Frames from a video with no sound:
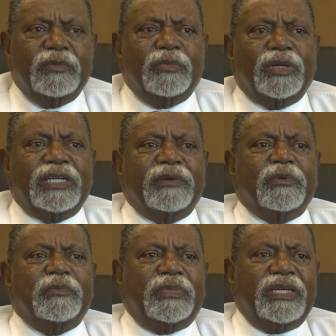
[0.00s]
but it
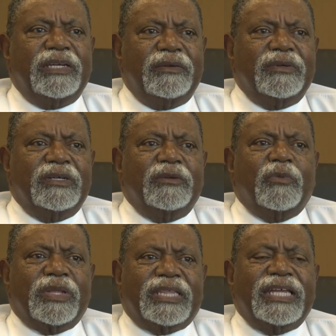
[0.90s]
would be
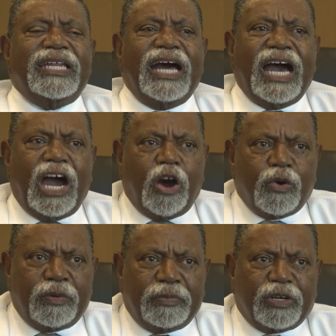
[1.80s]
within the
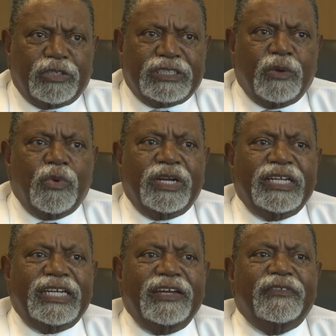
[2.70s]
hour because I wanted to
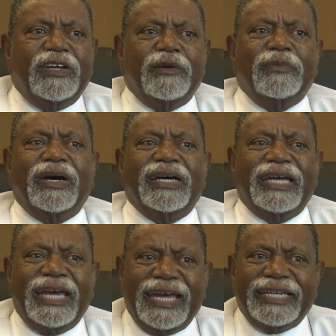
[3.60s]
give him a
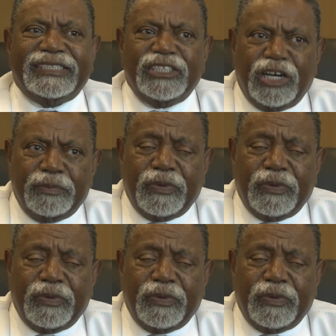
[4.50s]
heads up